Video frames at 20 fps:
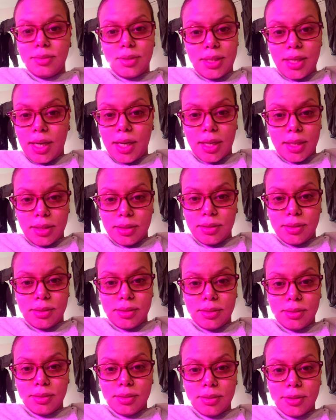gods.
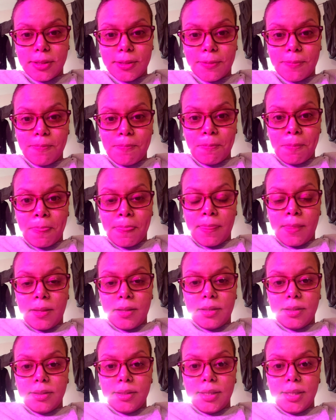
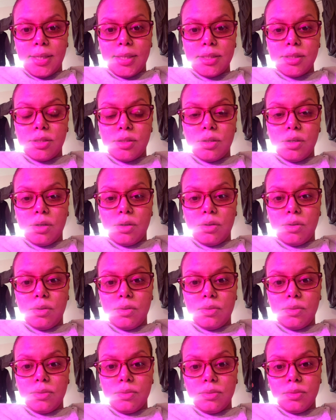And
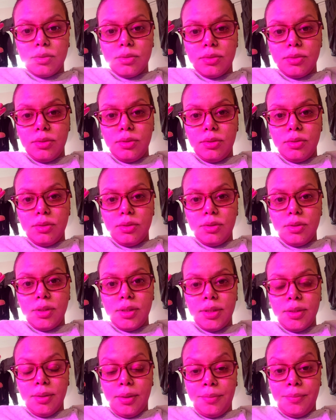so,
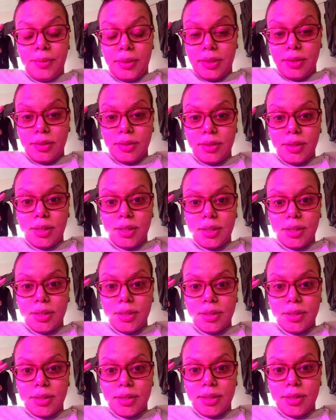I mean,
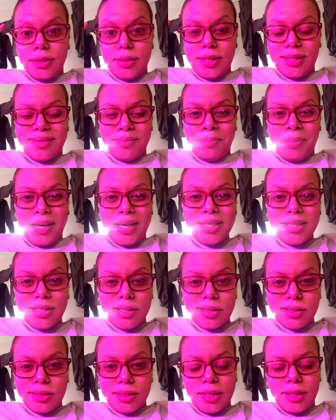they
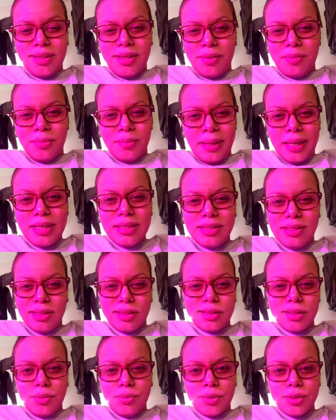
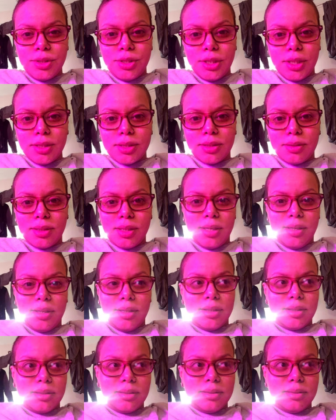basically were just,
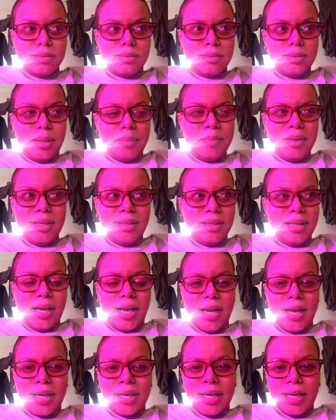I mean,
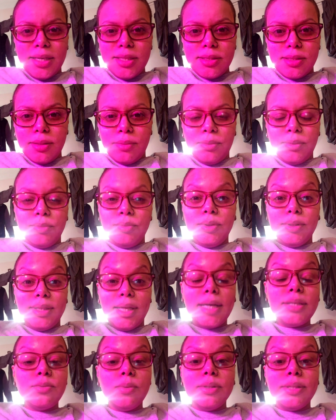I guess
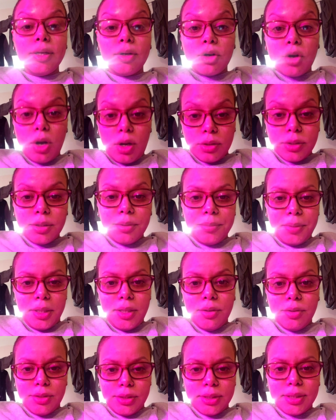that's what they're calling them
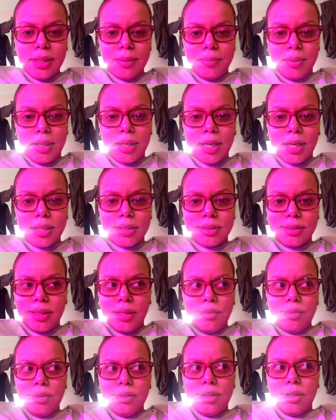here, is demigods.
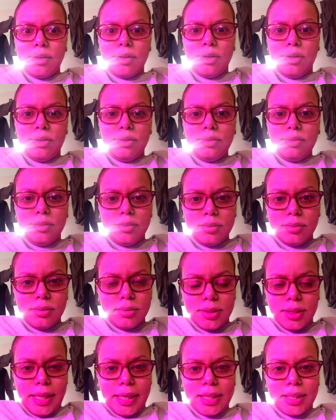They were their
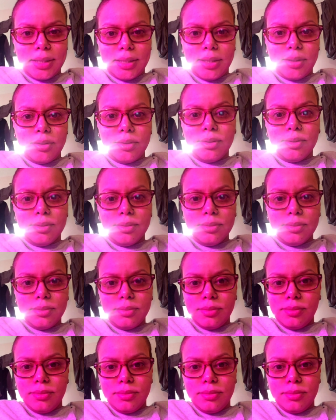own like little